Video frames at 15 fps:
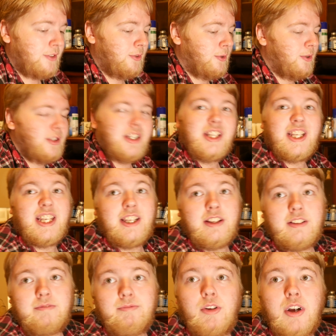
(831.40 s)
Doe,
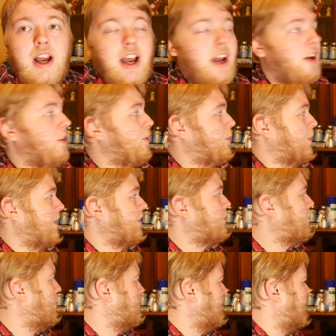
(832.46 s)
who is
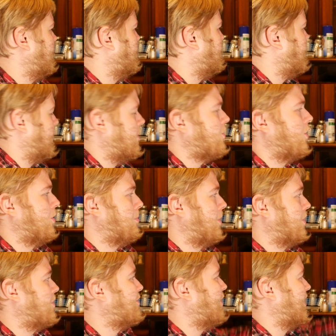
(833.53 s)
formerly known as Toy
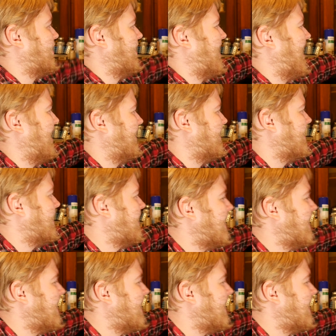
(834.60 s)
Box Treasure, and